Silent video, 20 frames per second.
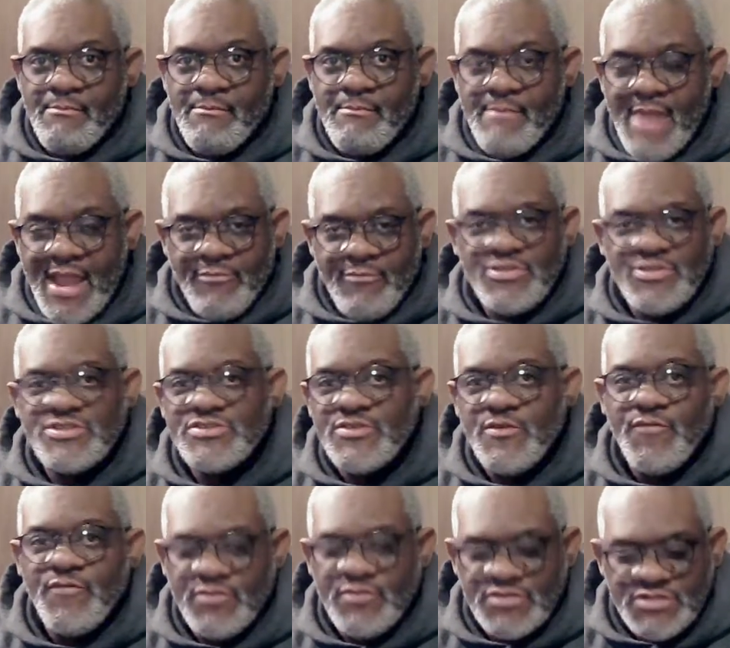My original
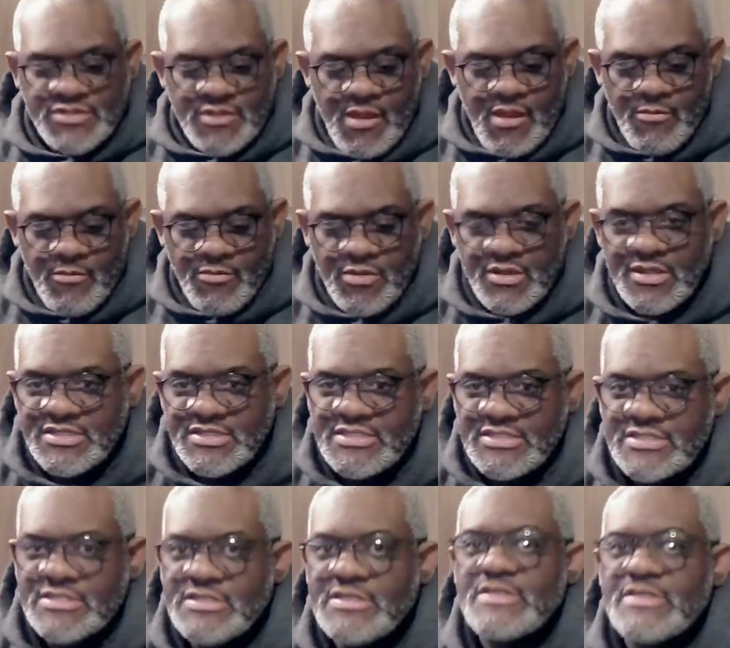first thought
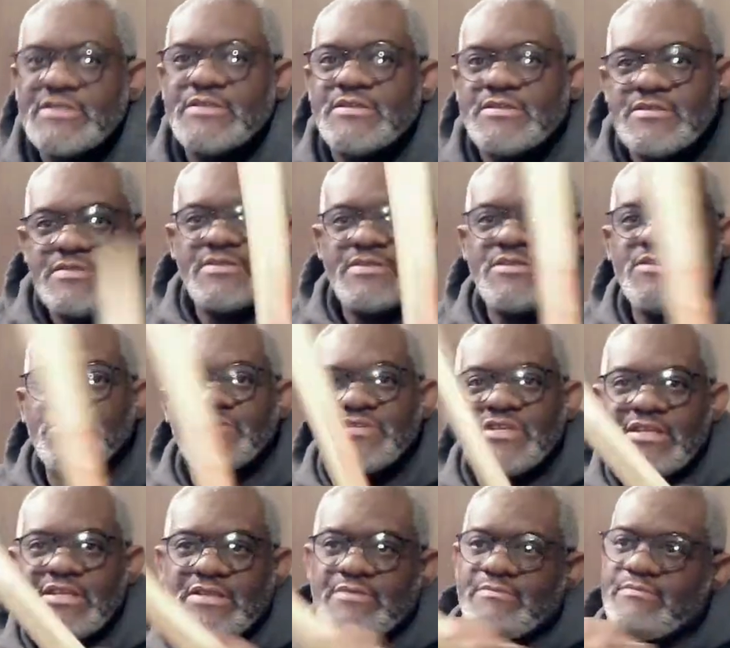was
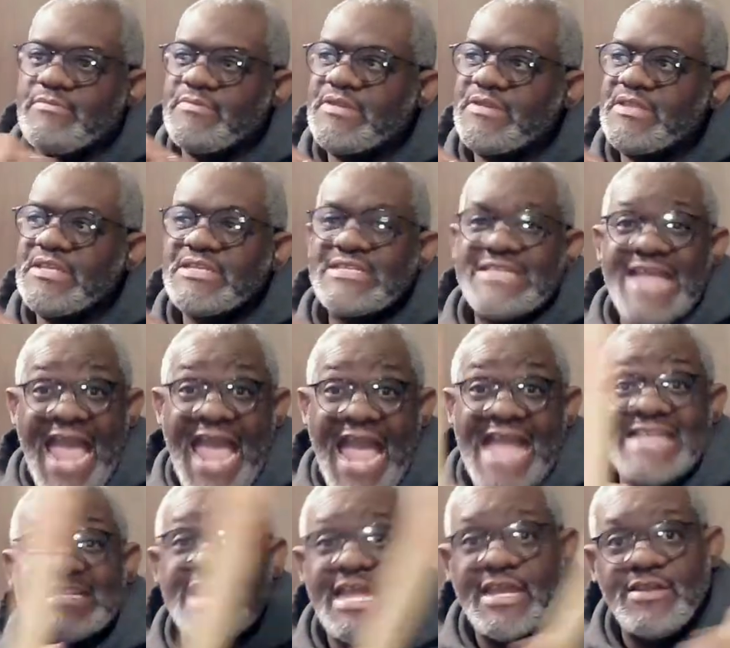using this
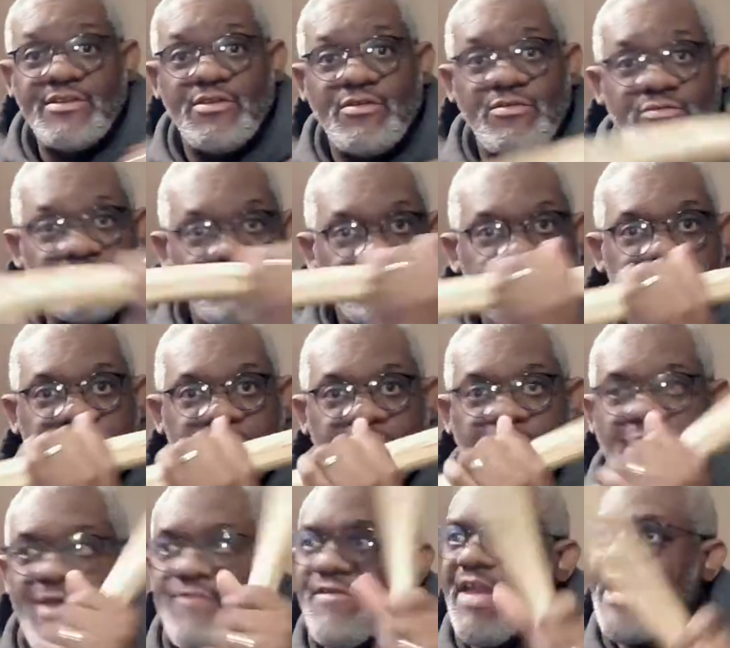axe handle. You know,
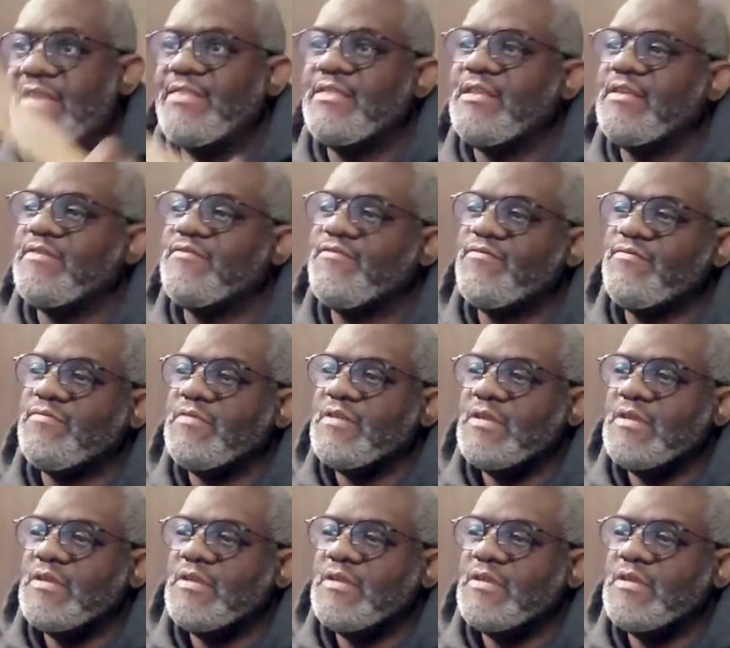I've had this